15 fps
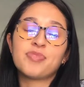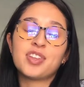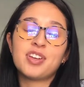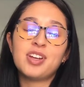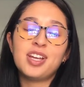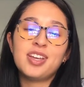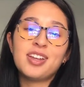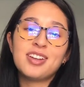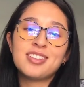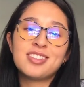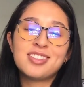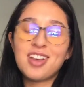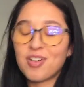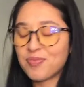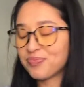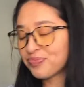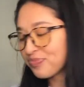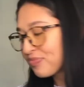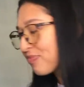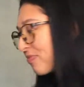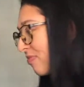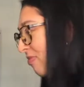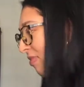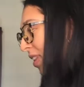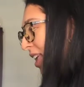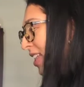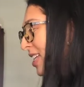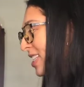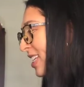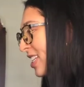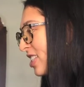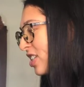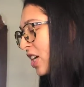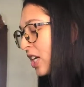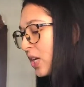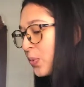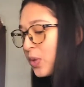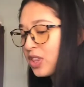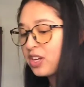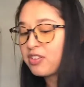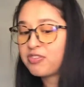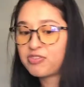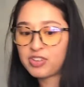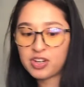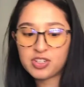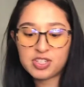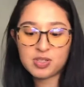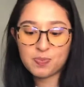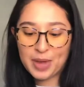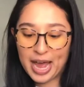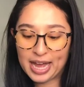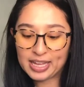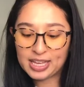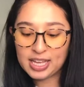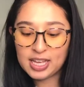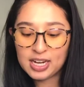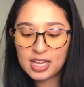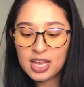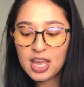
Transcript: All right, so let's get started with our first packet.